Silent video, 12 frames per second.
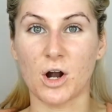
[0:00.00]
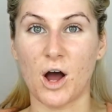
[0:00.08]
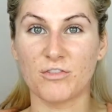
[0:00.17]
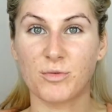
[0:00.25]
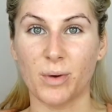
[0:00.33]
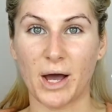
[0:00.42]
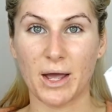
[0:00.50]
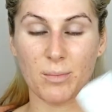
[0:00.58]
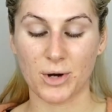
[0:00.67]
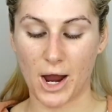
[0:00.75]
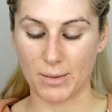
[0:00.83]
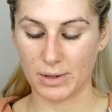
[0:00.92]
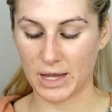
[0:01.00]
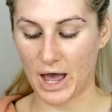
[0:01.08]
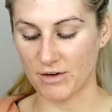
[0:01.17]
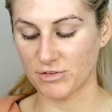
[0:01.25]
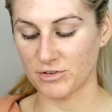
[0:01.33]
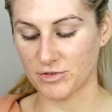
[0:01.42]
off by priming
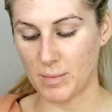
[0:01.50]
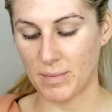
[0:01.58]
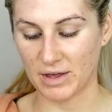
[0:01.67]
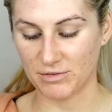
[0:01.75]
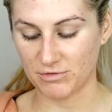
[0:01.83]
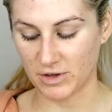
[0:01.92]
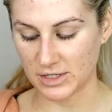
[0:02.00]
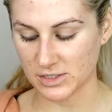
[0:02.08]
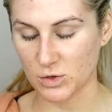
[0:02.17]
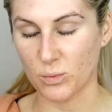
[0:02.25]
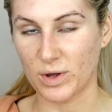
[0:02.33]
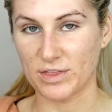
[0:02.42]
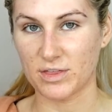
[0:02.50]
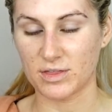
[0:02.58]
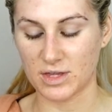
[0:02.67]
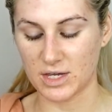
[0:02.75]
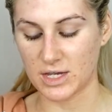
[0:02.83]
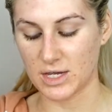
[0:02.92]
half of my face with
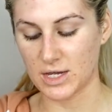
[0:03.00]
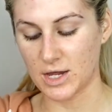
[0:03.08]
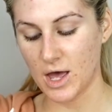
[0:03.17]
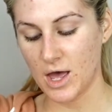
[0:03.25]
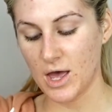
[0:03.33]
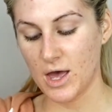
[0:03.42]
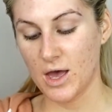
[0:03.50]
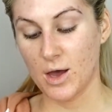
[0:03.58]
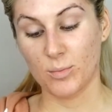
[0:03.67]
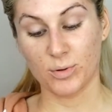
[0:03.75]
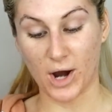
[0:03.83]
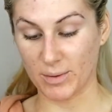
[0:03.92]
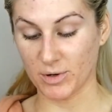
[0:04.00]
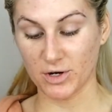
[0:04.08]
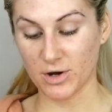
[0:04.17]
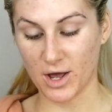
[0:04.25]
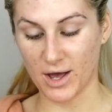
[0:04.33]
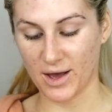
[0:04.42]
the
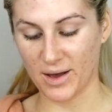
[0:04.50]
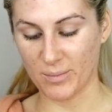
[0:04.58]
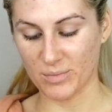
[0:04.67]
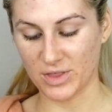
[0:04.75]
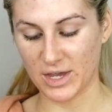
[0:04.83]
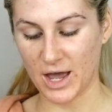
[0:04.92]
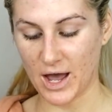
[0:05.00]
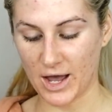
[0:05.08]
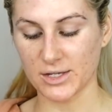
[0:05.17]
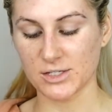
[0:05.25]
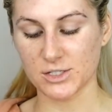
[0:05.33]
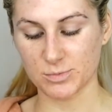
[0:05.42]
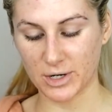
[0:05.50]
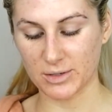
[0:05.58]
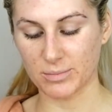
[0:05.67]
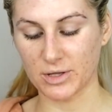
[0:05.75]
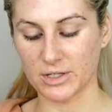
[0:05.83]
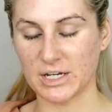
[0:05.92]
primer, the high
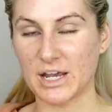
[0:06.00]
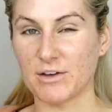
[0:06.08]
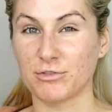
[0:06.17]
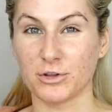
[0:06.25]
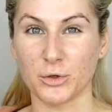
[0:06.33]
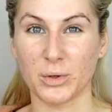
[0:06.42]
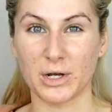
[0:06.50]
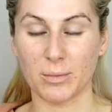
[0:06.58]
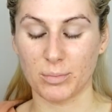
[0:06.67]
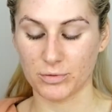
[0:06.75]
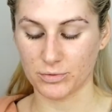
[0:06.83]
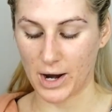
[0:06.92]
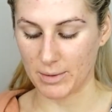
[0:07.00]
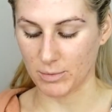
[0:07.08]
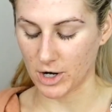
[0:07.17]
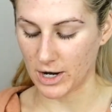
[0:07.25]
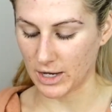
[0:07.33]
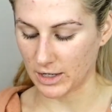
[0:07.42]
spreadability fluid primer.
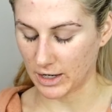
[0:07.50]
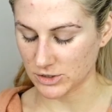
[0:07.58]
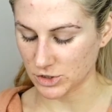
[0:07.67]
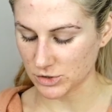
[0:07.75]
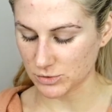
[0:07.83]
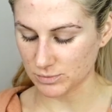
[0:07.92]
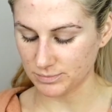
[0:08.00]
And I just,